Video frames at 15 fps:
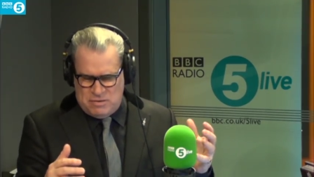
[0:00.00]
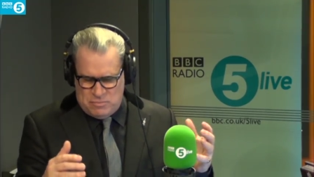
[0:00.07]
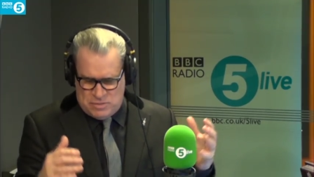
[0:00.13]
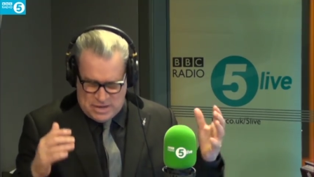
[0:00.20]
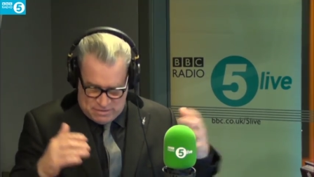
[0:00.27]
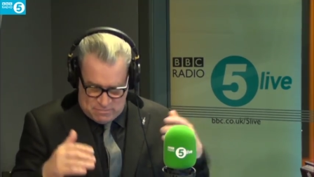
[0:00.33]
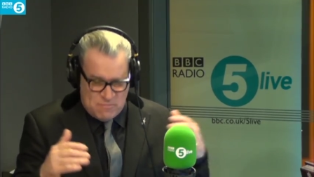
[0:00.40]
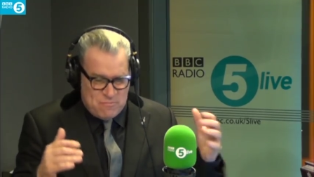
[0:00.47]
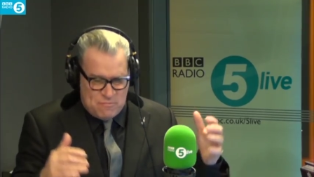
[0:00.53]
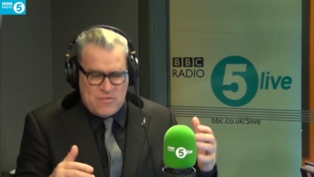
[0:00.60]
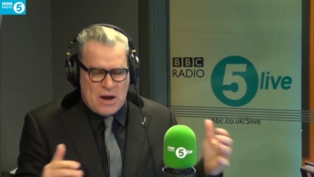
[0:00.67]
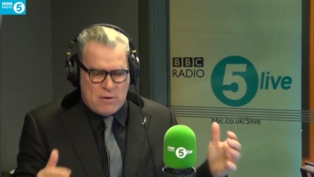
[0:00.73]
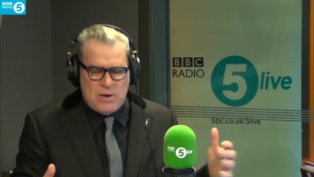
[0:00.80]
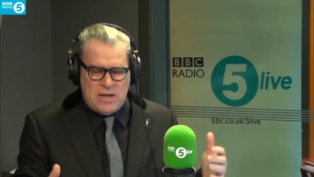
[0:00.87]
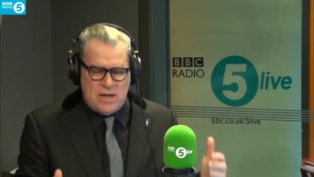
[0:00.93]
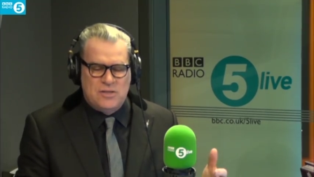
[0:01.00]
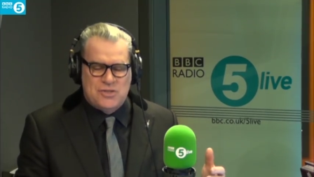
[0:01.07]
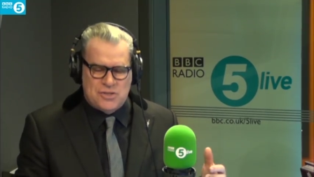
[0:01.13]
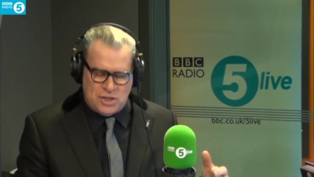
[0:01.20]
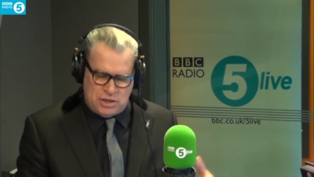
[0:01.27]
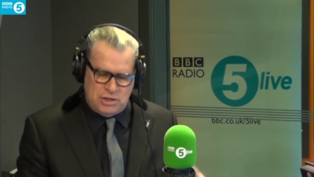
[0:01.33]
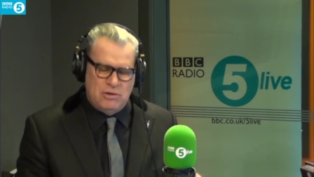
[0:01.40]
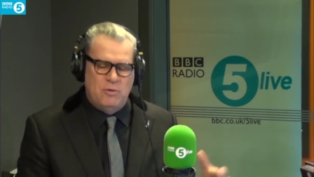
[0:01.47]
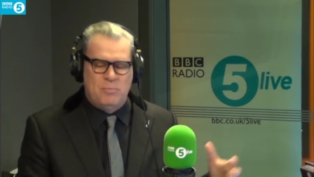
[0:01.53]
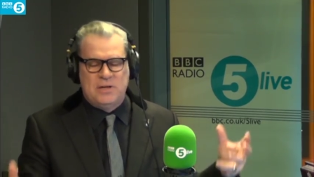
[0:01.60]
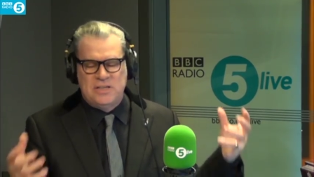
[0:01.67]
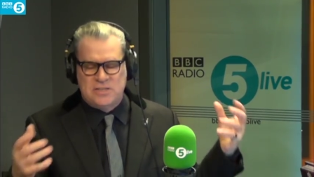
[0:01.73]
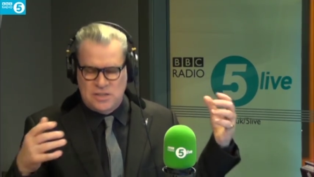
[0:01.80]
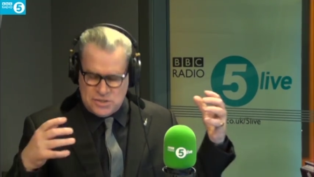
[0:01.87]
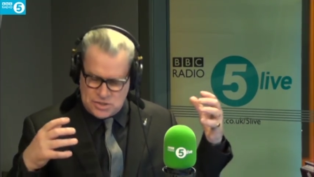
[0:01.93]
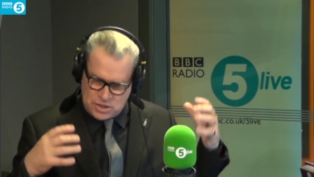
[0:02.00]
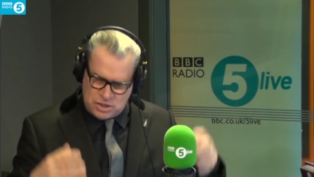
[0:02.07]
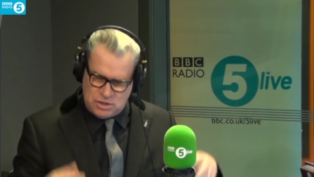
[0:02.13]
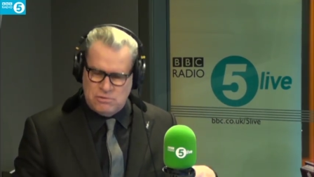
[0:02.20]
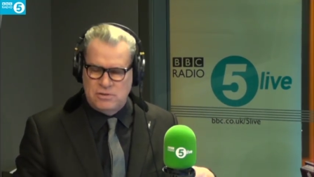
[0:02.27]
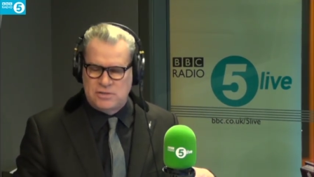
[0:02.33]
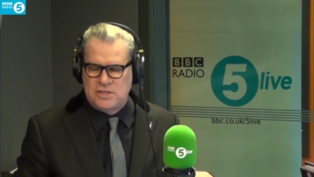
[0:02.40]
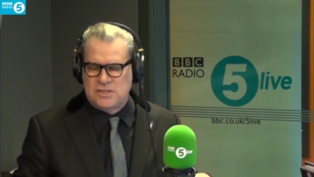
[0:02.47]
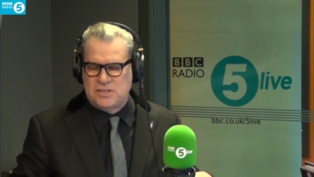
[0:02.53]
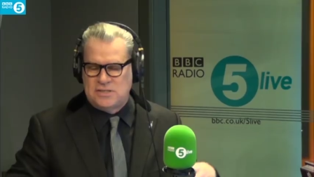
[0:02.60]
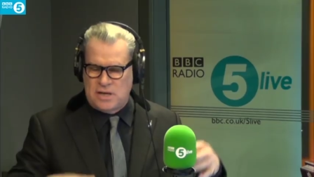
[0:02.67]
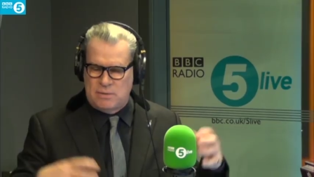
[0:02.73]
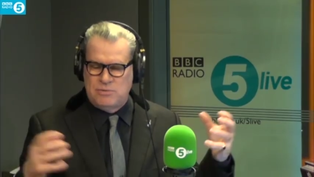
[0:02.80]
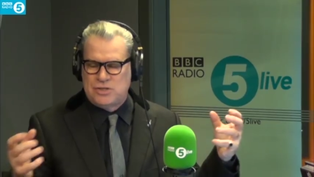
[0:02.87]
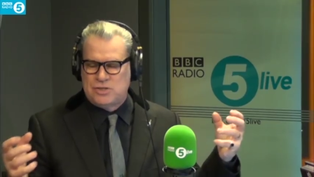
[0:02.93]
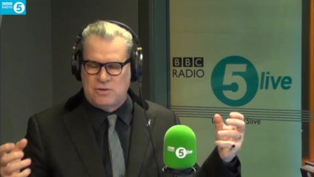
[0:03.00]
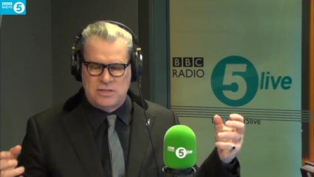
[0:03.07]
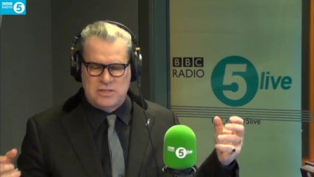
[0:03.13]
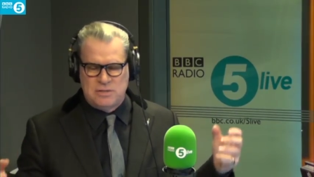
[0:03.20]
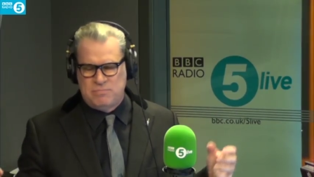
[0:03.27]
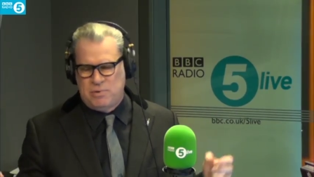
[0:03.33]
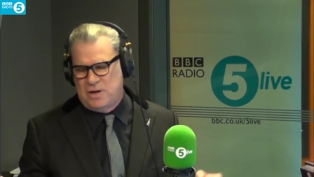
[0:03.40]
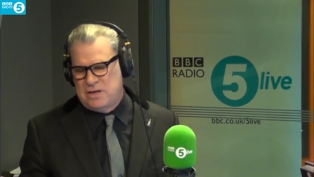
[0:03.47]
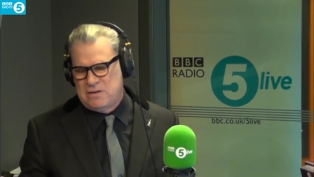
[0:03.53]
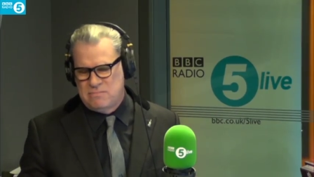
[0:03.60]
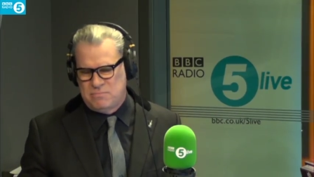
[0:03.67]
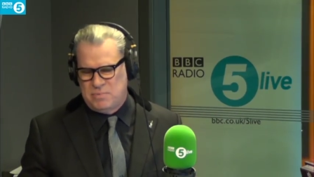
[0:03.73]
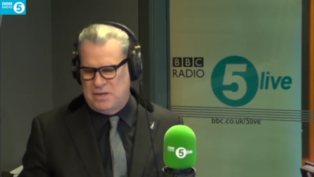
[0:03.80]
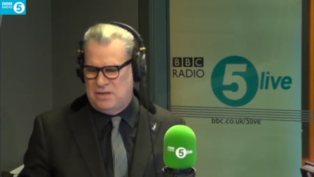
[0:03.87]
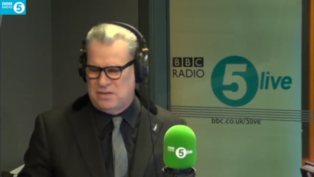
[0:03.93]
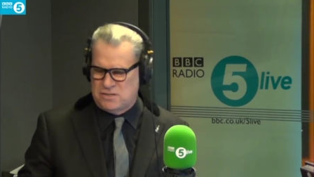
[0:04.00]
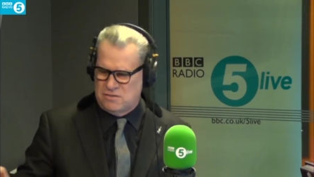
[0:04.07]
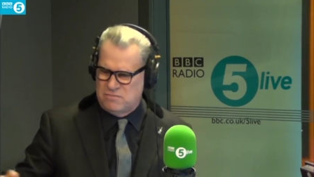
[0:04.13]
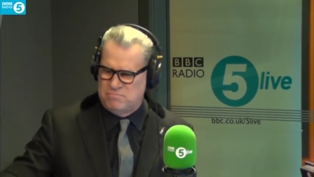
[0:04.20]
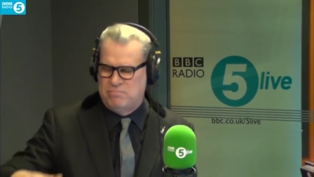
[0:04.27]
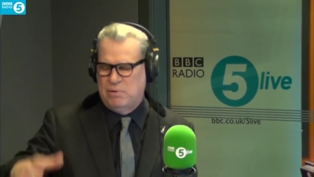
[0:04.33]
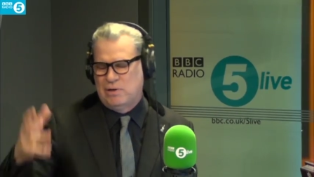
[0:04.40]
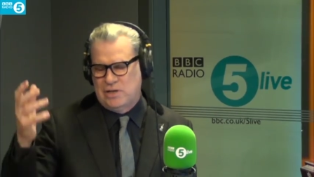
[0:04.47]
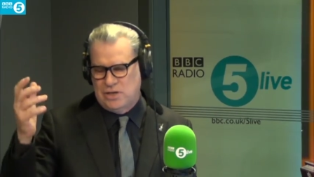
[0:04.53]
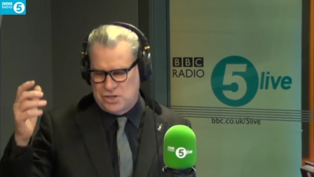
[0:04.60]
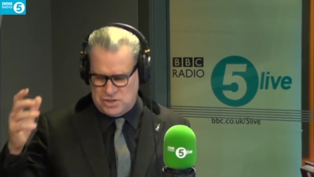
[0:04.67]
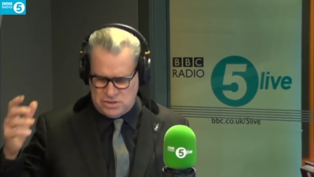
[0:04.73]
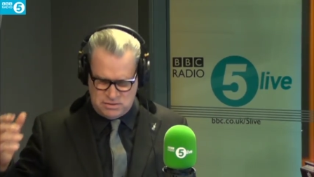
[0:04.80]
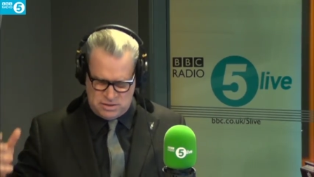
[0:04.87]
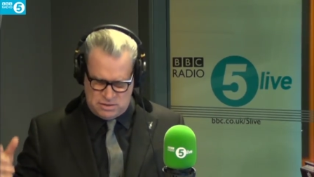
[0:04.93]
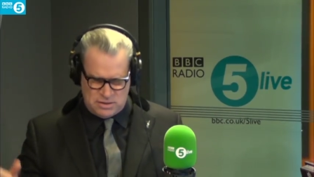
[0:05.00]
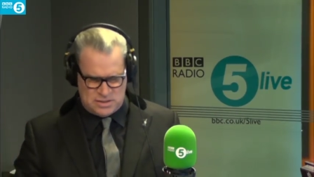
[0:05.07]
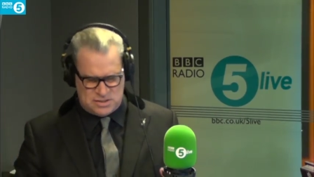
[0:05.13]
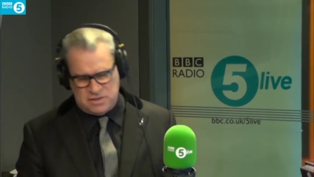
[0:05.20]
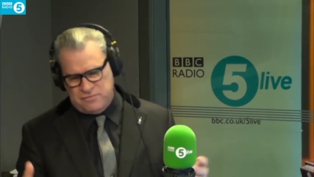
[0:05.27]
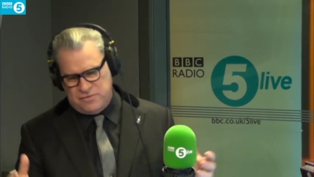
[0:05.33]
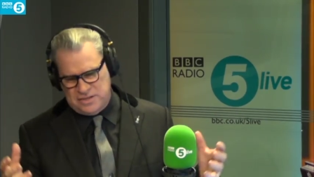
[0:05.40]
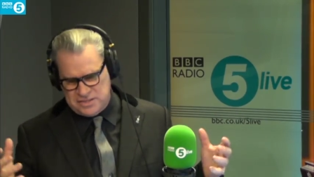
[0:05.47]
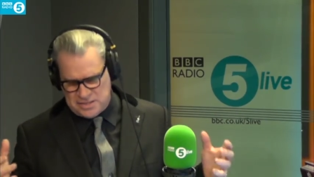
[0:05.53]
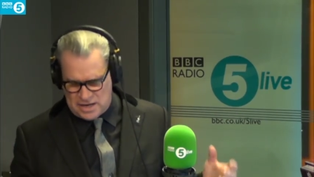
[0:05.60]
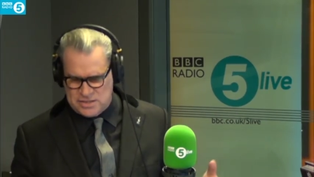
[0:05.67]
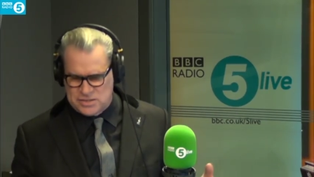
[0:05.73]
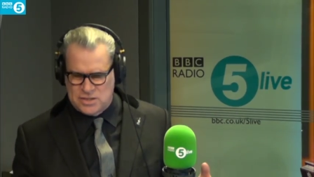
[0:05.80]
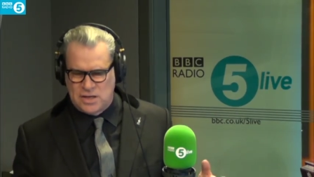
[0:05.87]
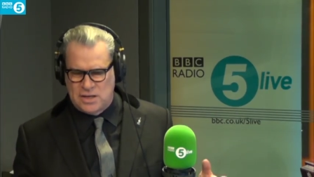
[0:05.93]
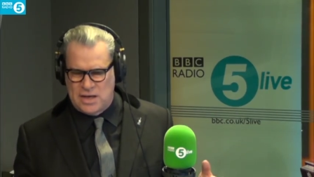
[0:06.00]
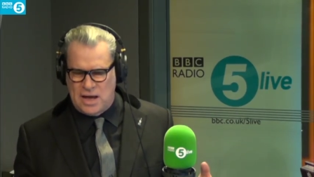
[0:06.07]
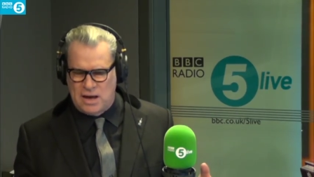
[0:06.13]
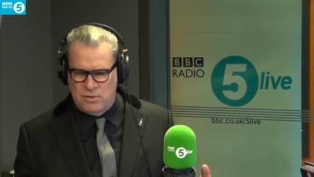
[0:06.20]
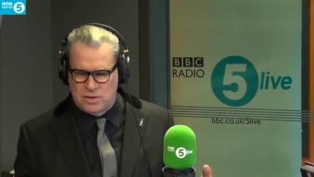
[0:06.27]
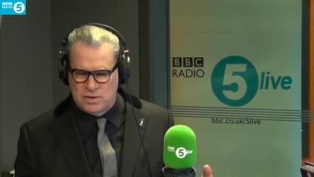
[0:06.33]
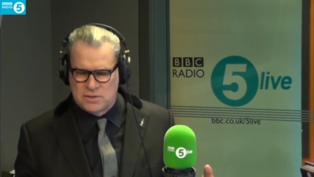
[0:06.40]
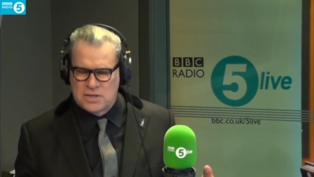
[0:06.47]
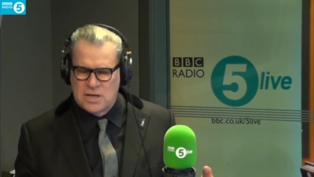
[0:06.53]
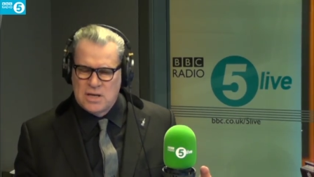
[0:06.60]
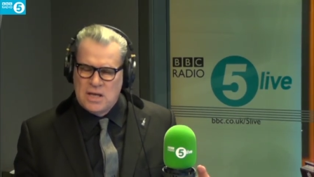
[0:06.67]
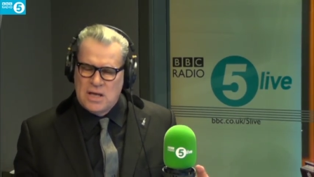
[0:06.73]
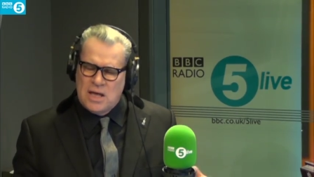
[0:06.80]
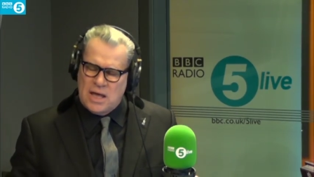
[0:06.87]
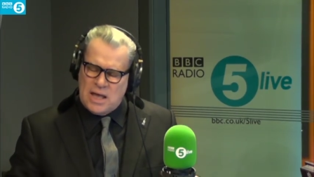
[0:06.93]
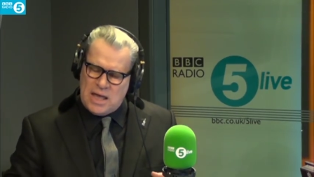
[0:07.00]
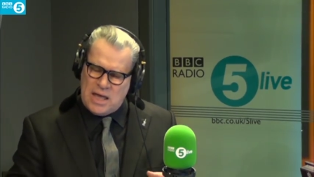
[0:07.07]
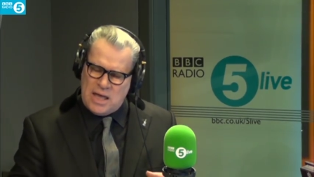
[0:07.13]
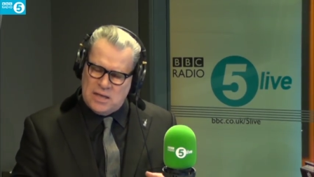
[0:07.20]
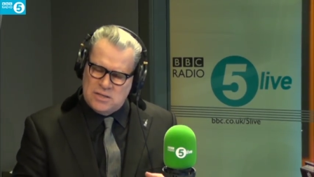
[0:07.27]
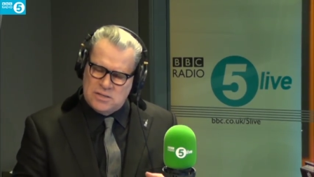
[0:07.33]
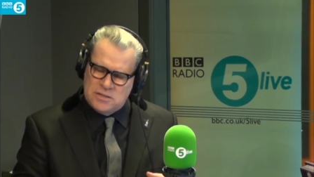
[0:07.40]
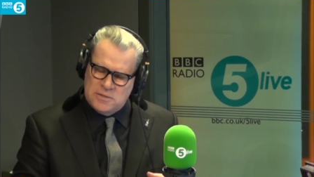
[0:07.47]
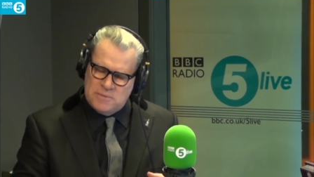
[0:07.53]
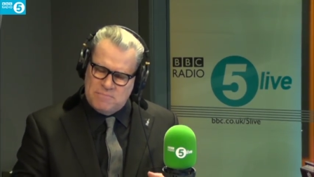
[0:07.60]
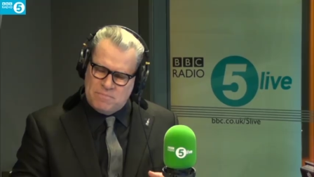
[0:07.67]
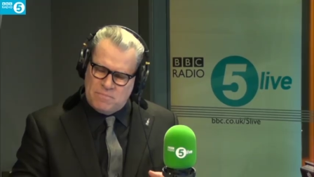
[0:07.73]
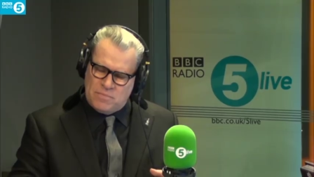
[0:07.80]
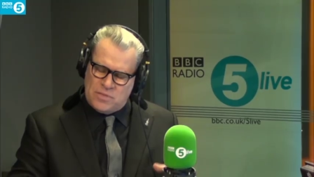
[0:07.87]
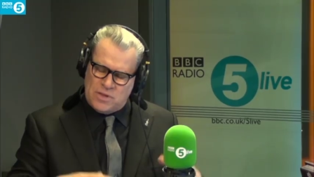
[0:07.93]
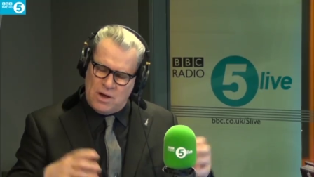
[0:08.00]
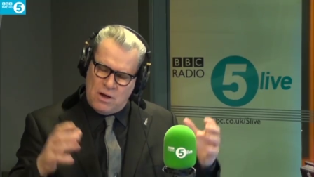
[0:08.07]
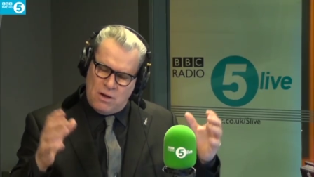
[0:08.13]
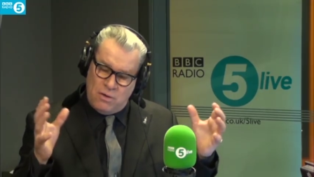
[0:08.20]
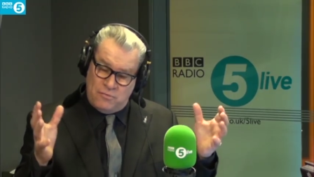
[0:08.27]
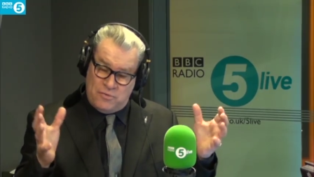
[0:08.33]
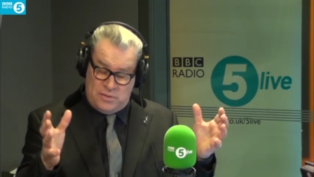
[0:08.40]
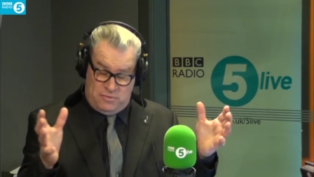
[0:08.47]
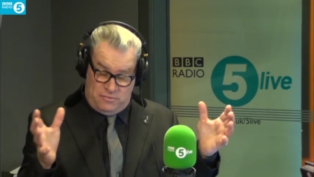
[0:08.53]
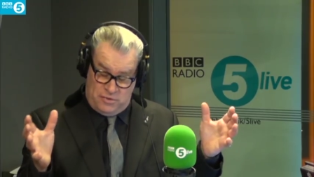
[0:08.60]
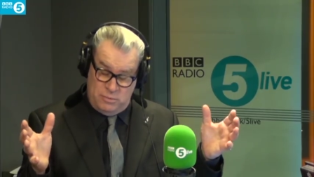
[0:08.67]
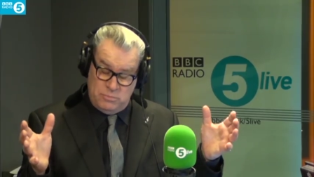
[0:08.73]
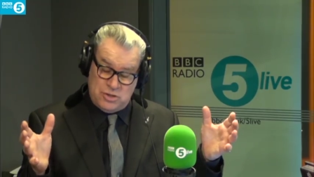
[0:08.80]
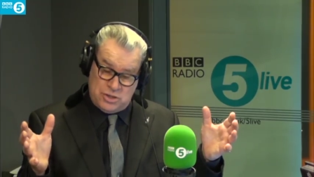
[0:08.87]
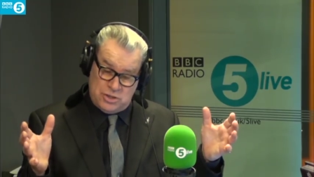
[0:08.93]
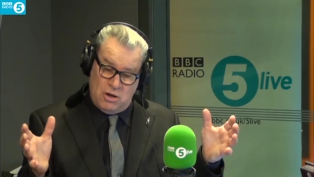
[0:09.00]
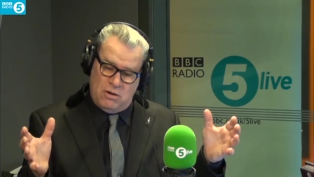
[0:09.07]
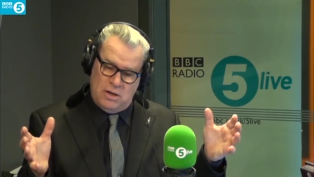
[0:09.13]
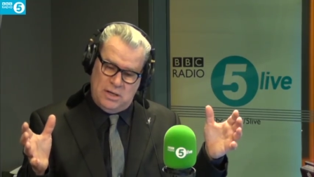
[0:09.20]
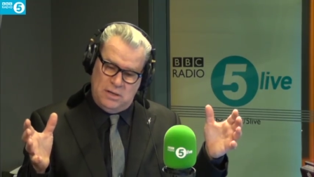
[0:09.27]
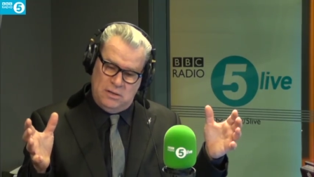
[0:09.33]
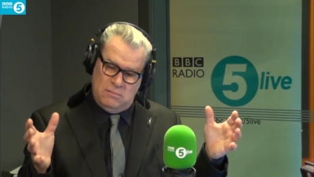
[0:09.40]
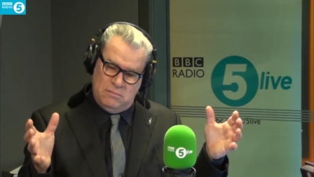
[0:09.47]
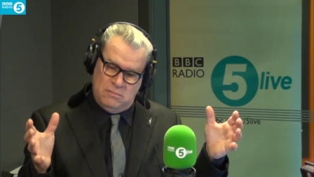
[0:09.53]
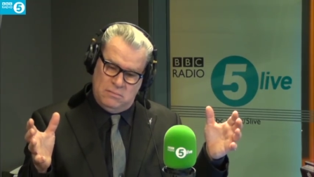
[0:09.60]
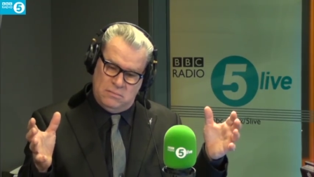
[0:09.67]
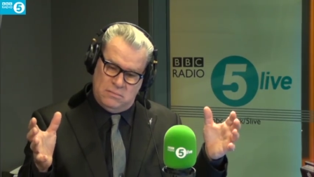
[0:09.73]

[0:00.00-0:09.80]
like very insecure. But his insecurities are demonstrated by him being sort of bullish and you know, I said fantastically arrogant, and the whole the film's shot in